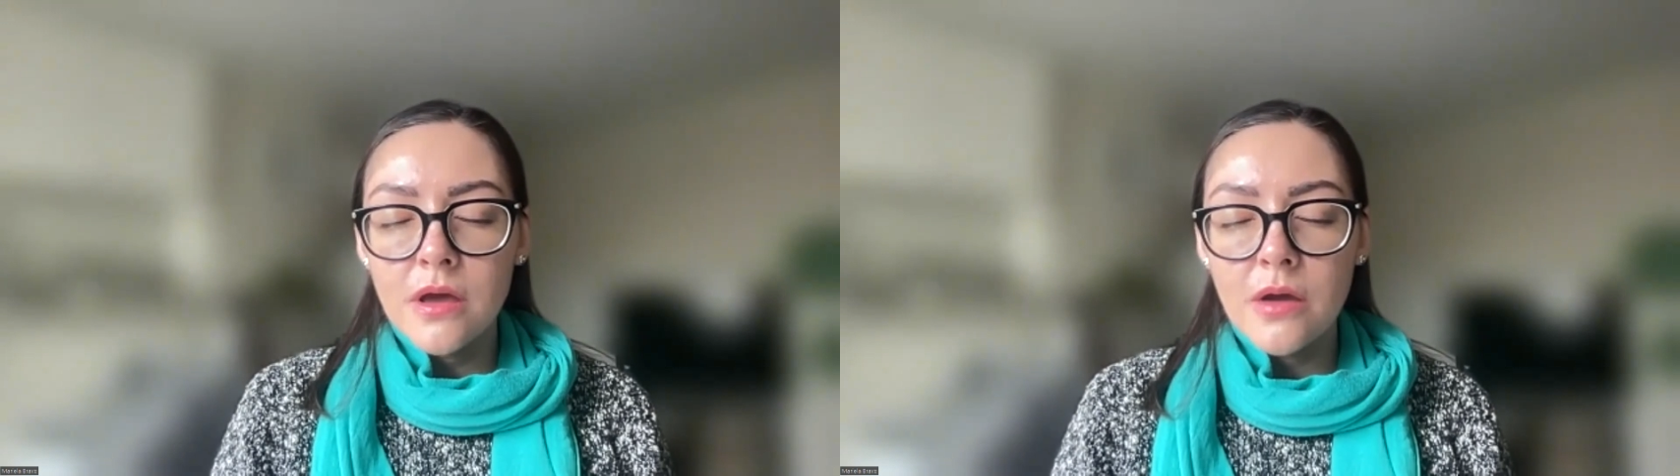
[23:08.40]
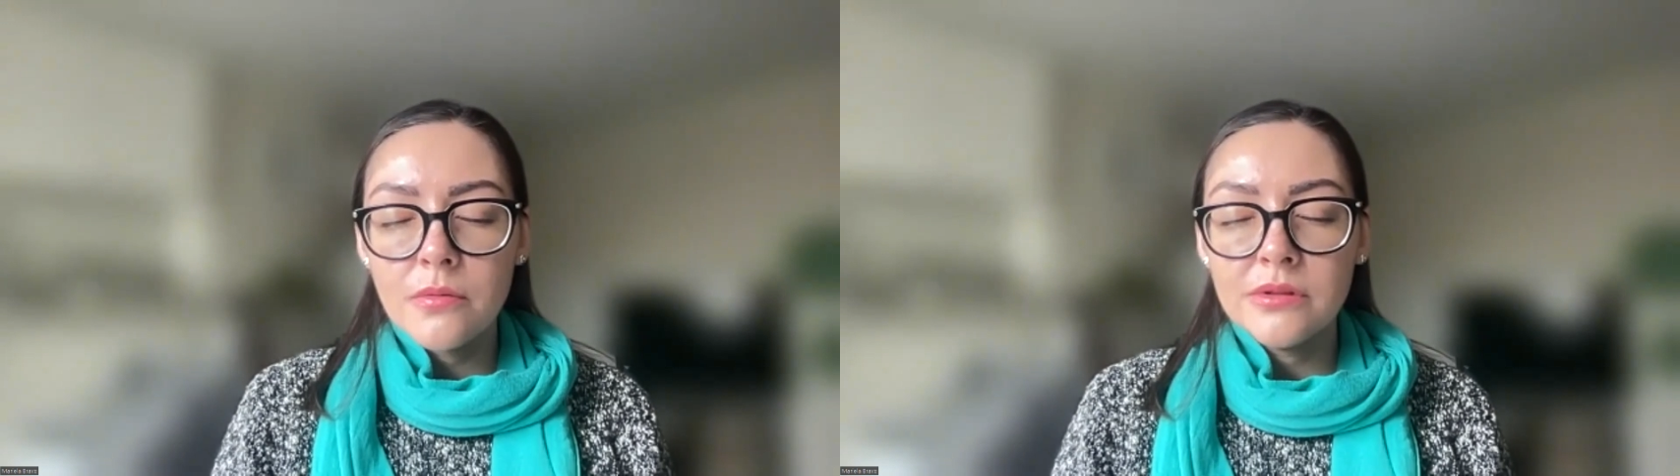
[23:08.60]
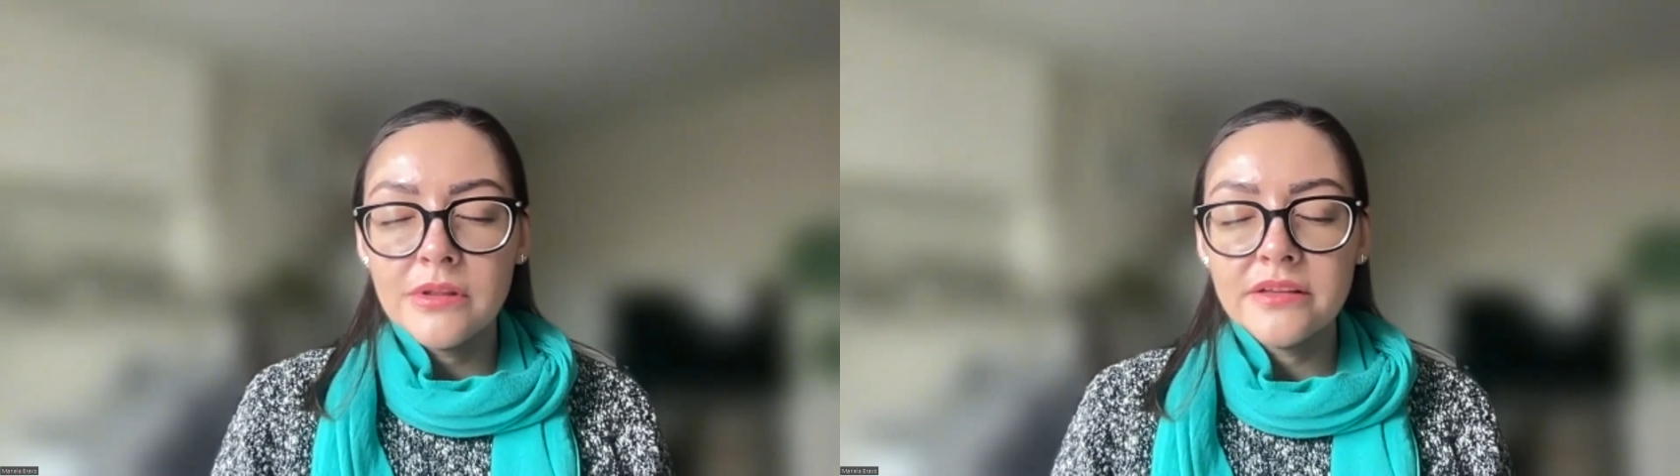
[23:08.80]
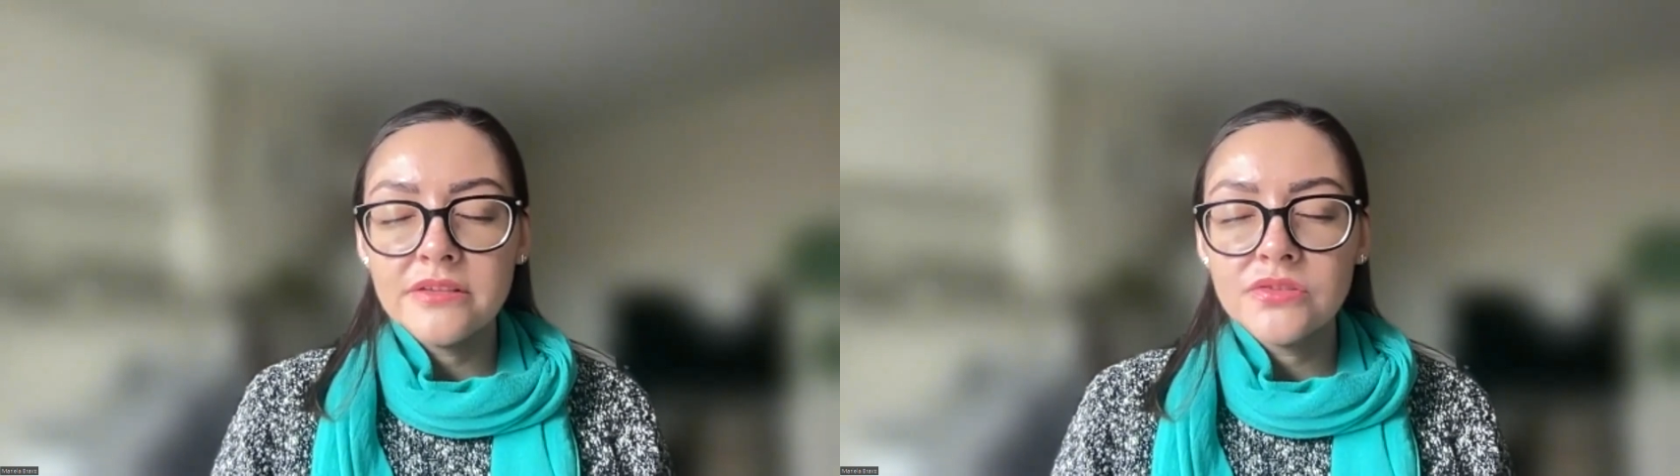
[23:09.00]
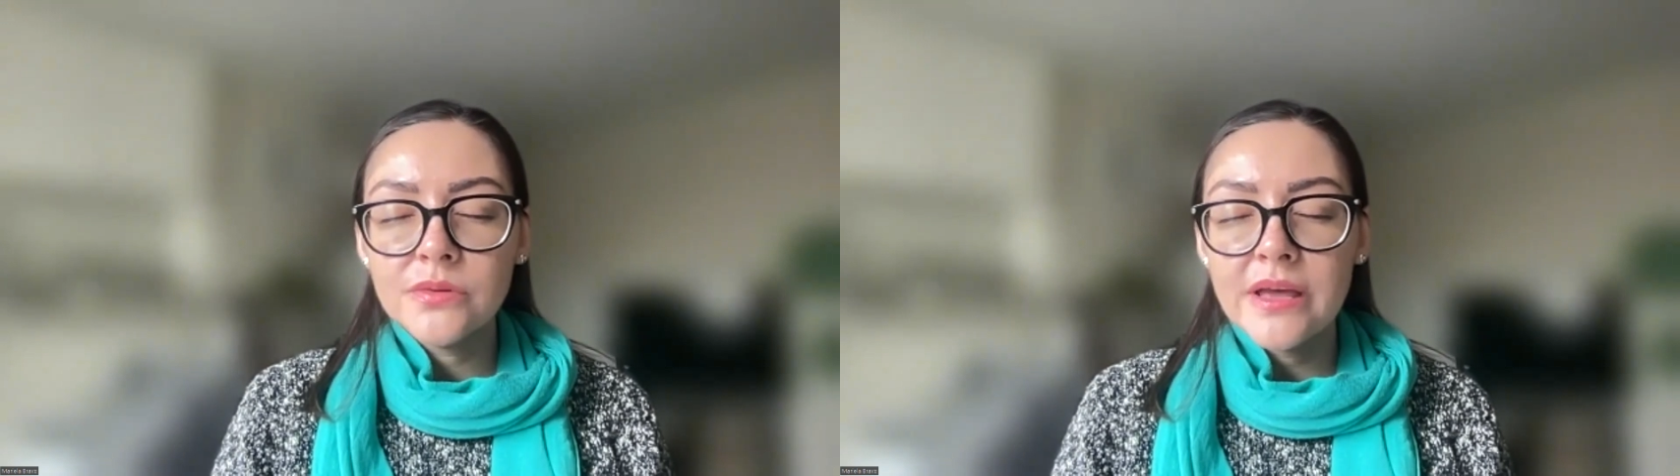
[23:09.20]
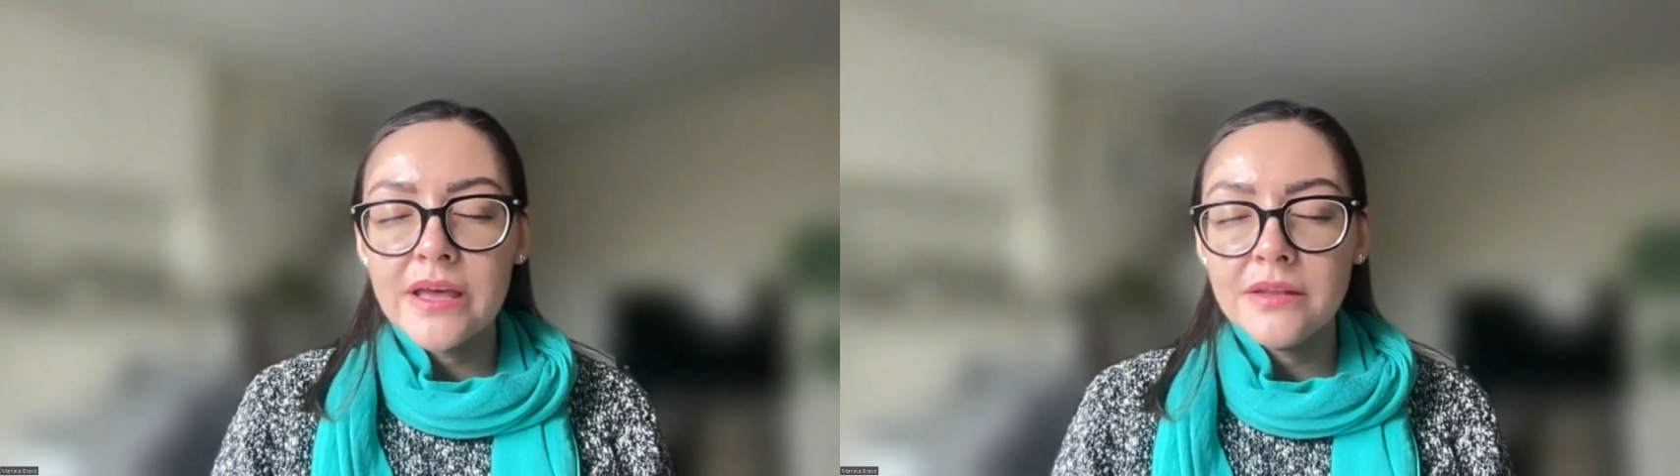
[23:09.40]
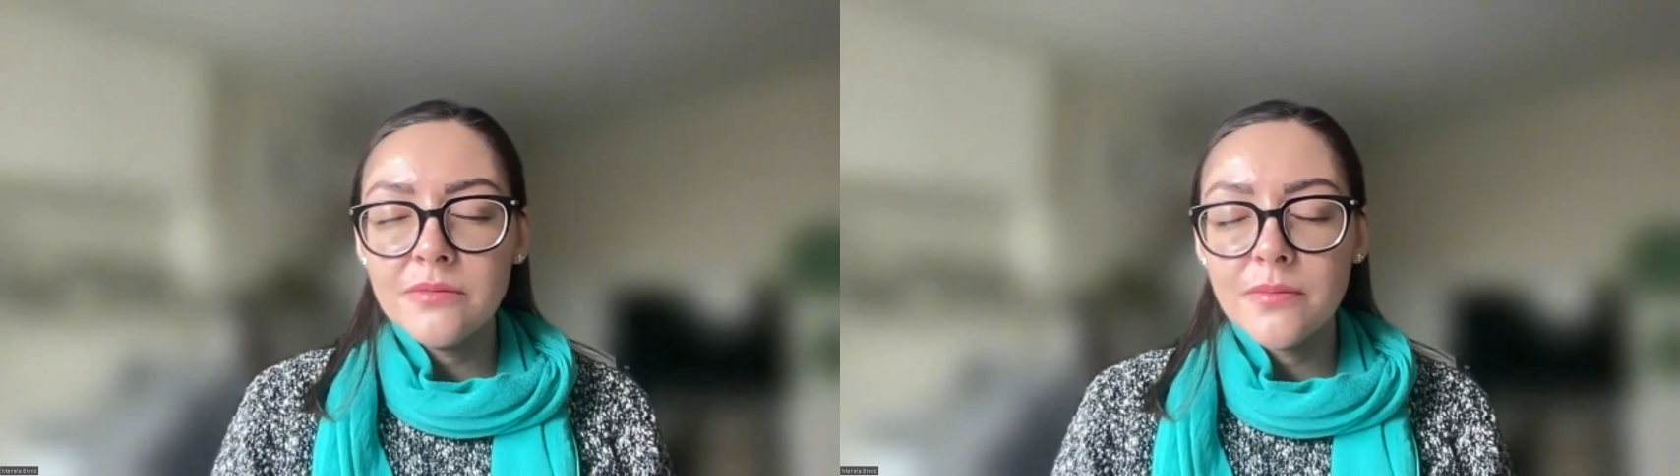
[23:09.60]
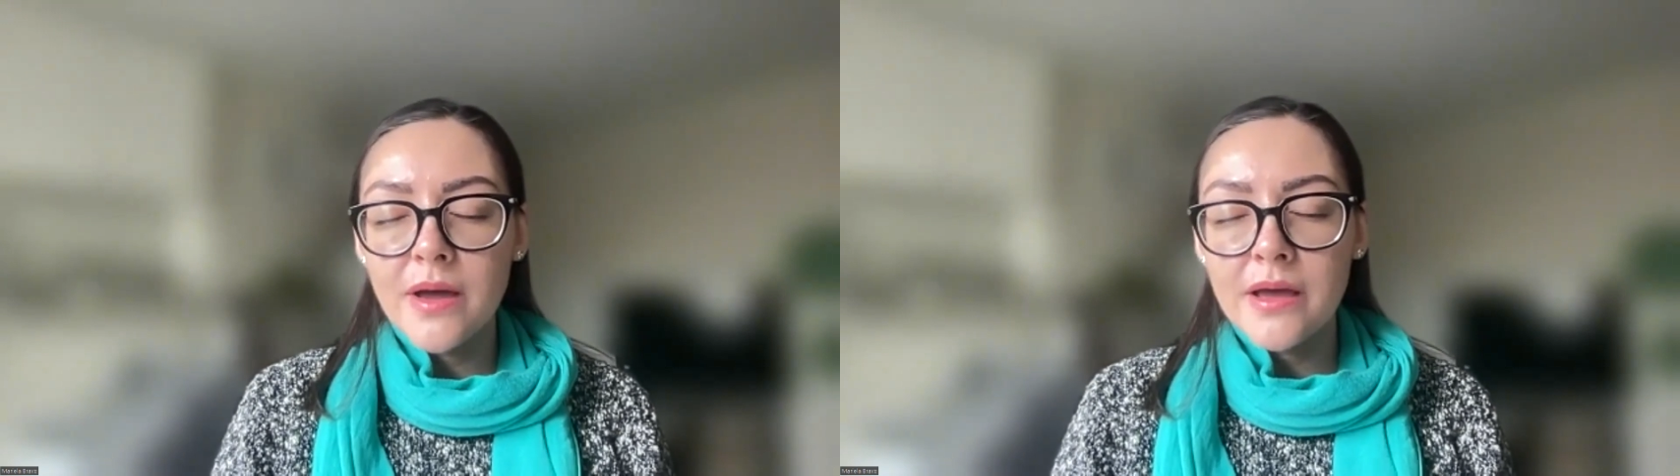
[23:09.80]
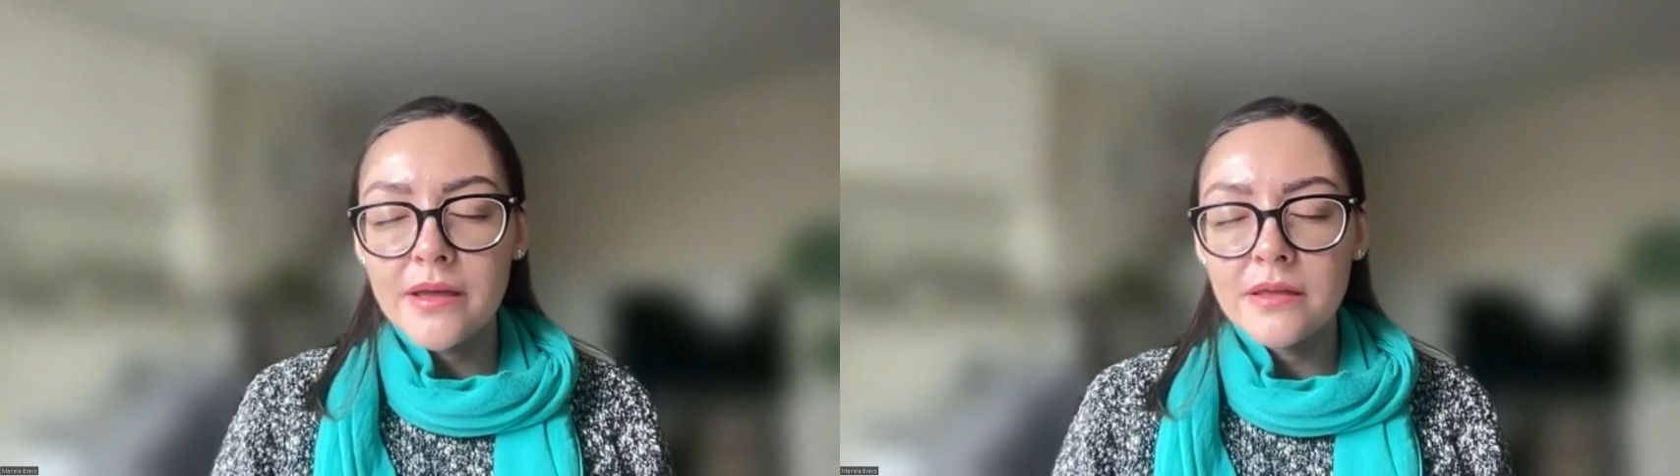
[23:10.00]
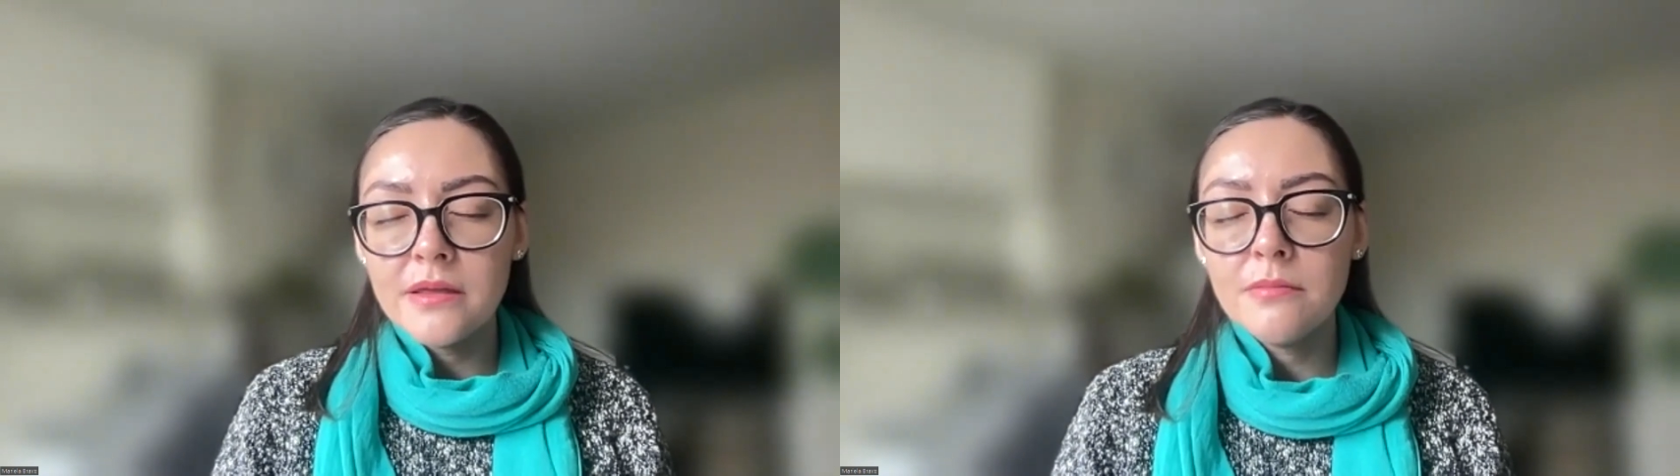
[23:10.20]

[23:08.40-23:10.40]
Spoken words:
I would like to end by